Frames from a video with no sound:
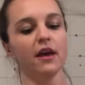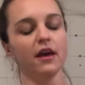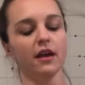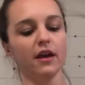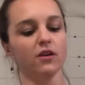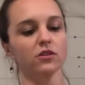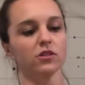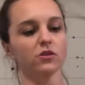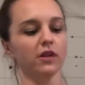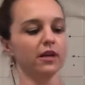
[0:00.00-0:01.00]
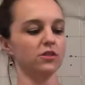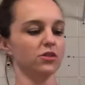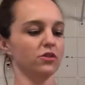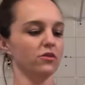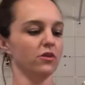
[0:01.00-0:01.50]
And I also like
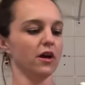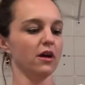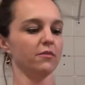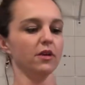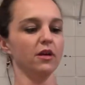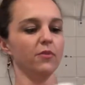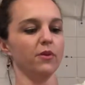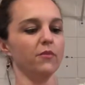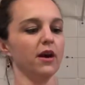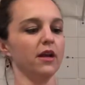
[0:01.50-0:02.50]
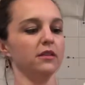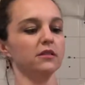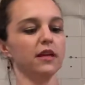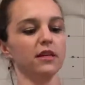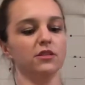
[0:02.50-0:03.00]
to keep in mind
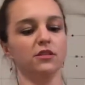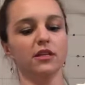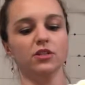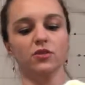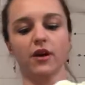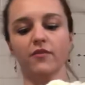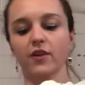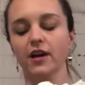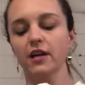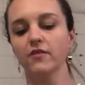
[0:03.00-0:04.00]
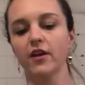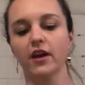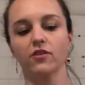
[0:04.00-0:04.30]
they do have kind of